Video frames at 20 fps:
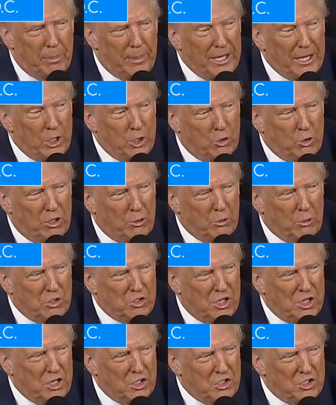They knew he
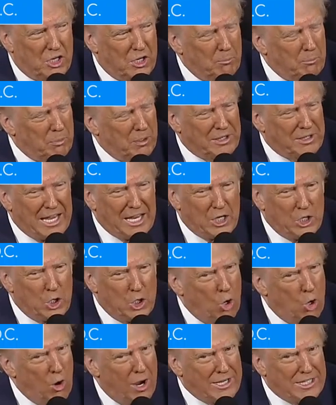was innocent, but they had
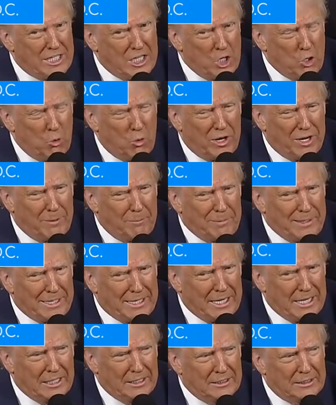no idea where to
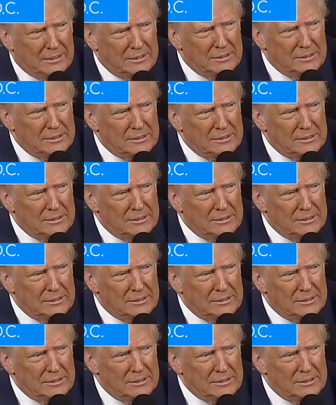begin.